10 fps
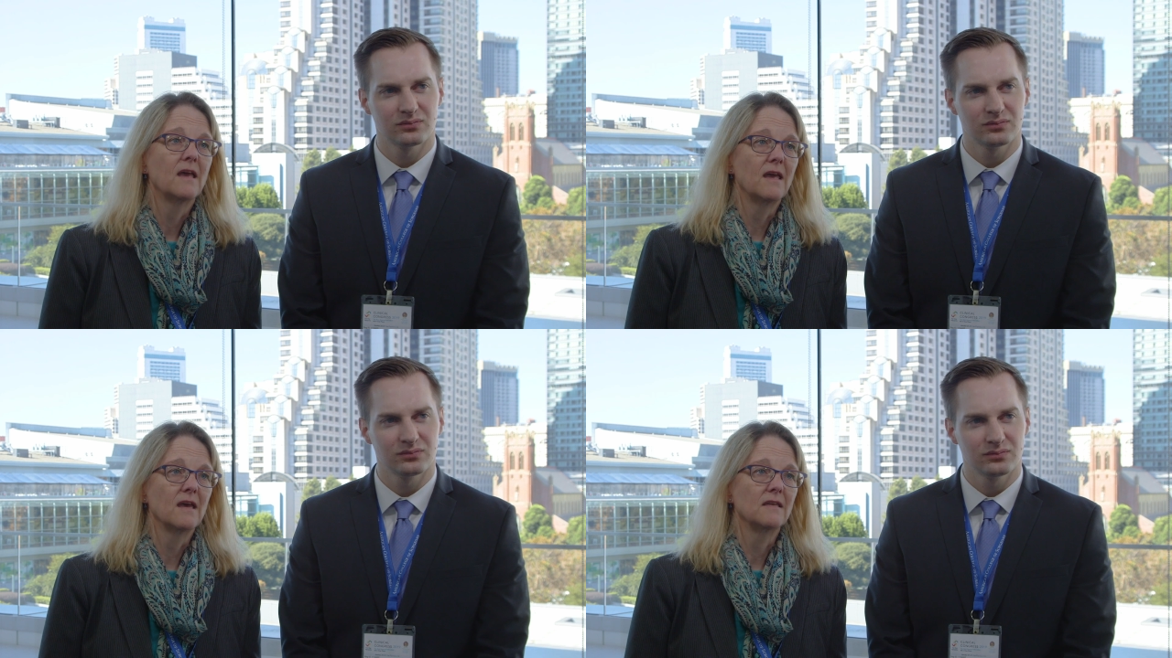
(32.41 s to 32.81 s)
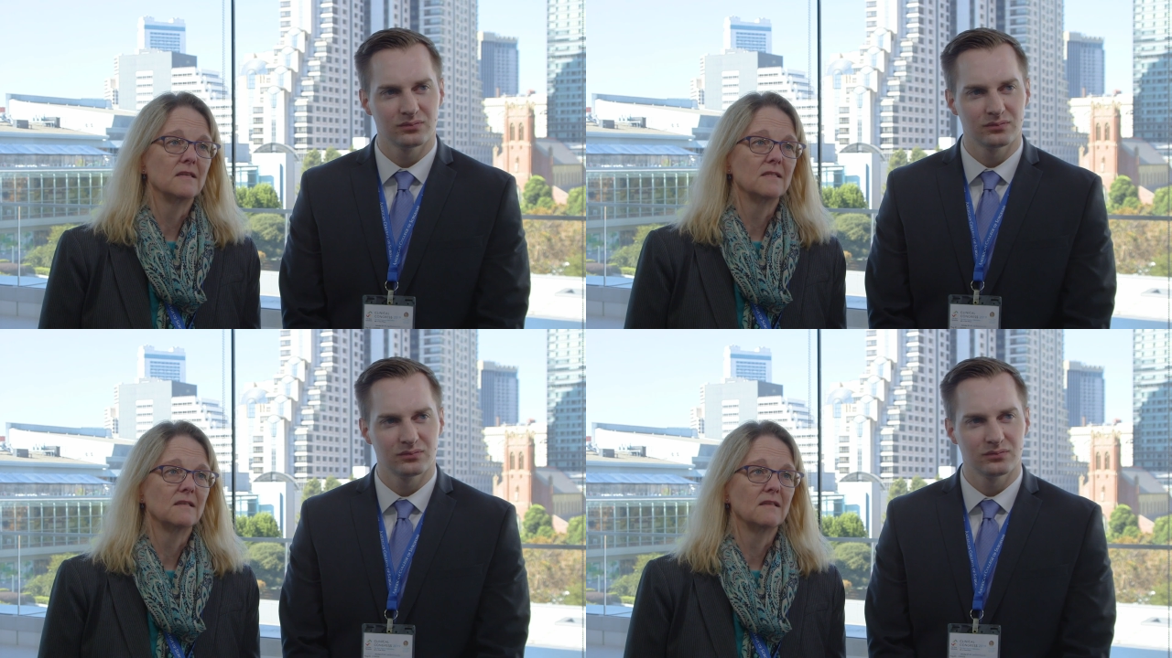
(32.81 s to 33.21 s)

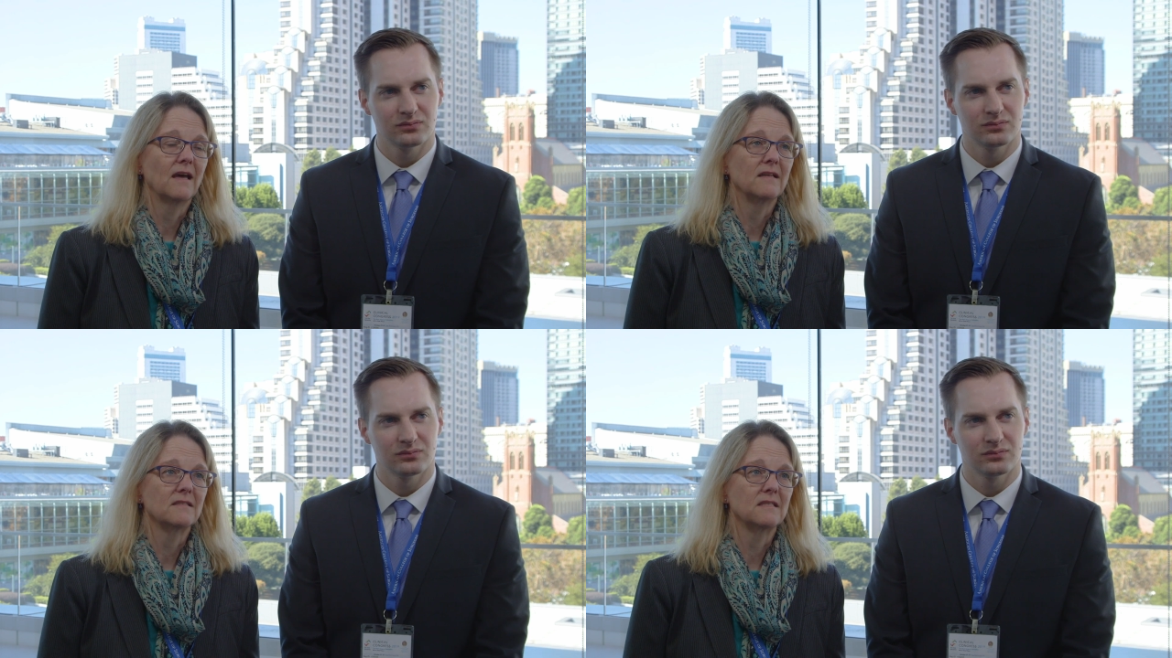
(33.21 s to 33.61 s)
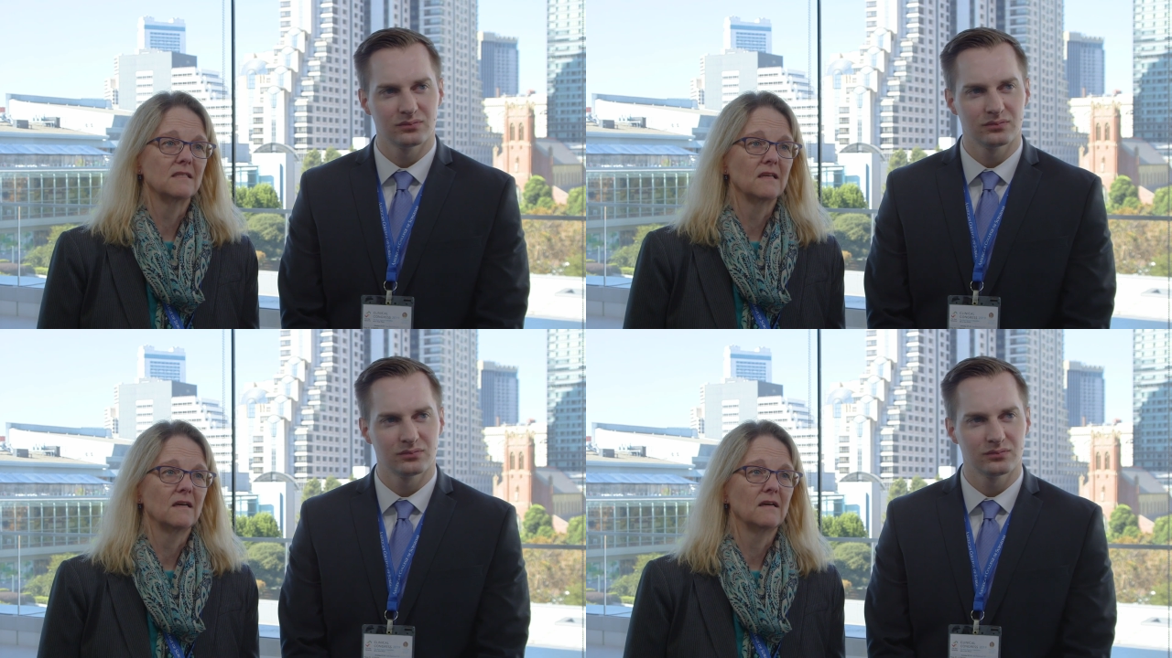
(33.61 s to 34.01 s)
Speaker 1: And
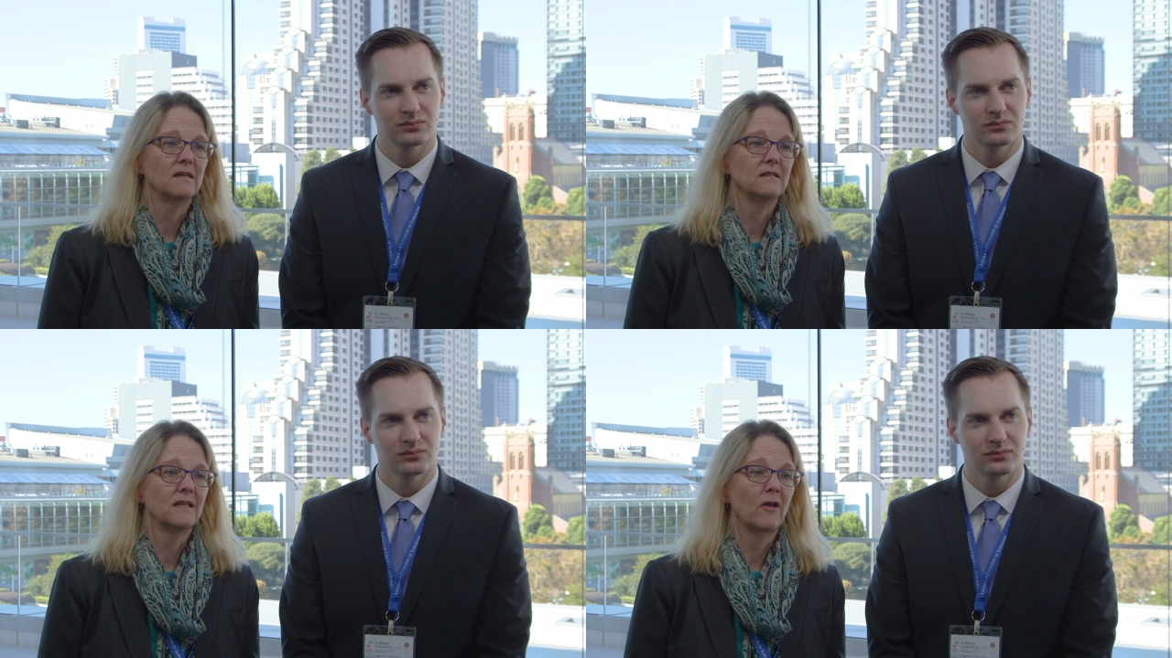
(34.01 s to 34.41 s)
that's uh,